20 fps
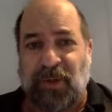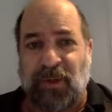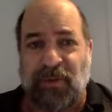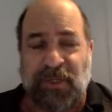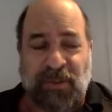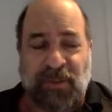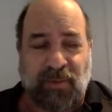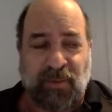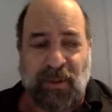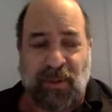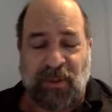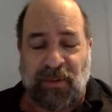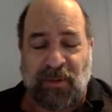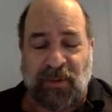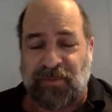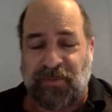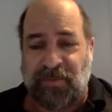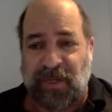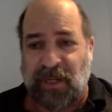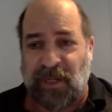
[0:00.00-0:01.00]
is
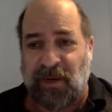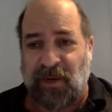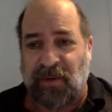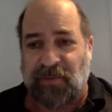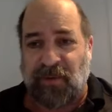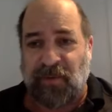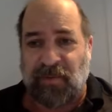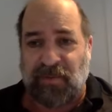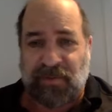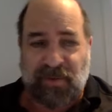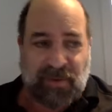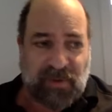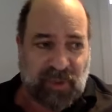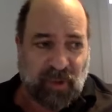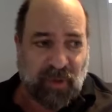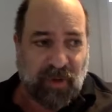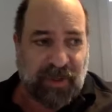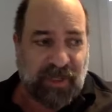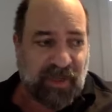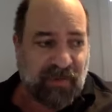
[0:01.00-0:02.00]
if you
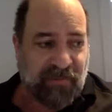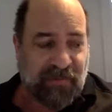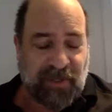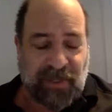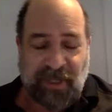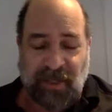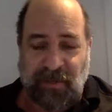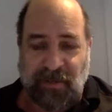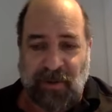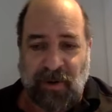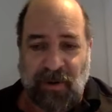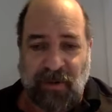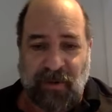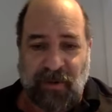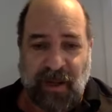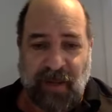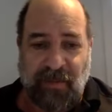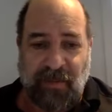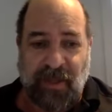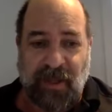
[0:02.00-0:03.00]
join the affiliate
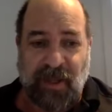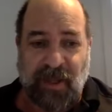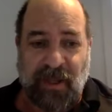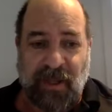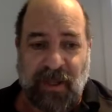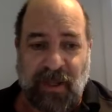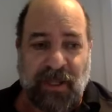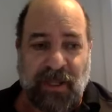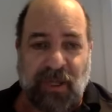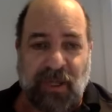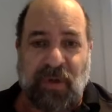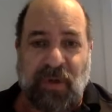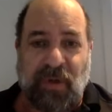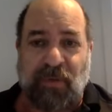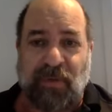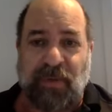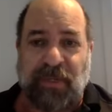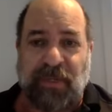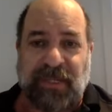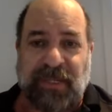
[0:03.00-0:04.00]
program, you can
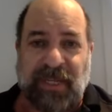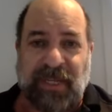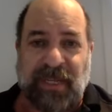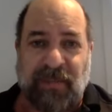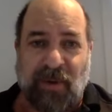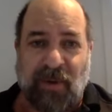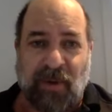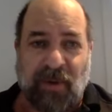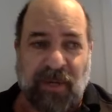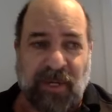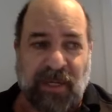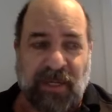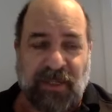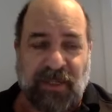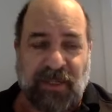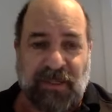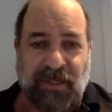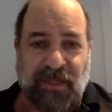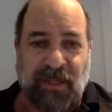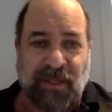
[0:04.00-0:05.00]
redeem
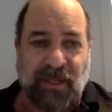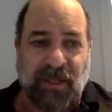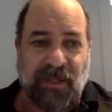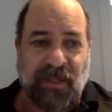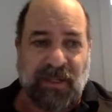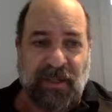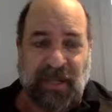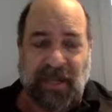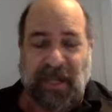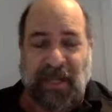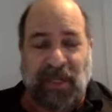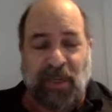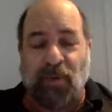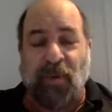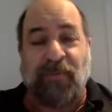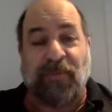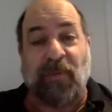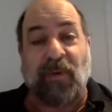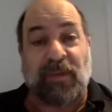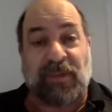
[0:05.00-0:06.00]
earnings. And you
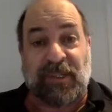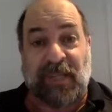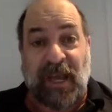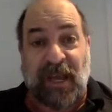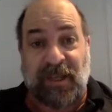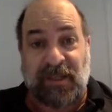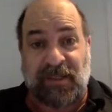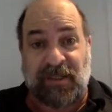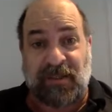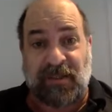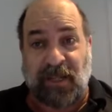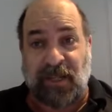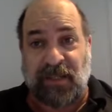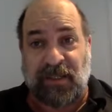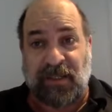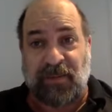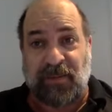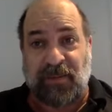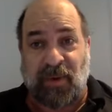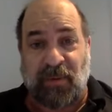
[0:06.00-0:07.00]
refer SaaS, like
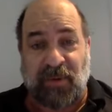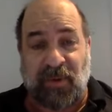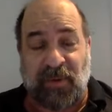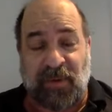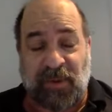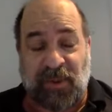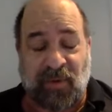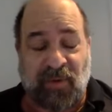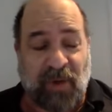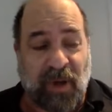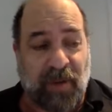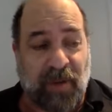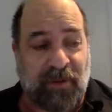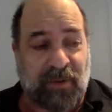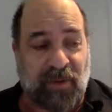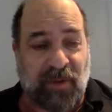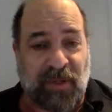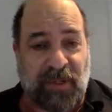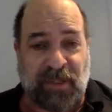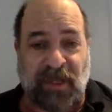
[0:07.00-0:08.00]
subscription subscribers
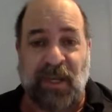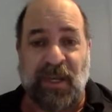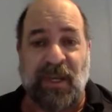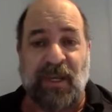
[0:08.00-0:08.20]
to us,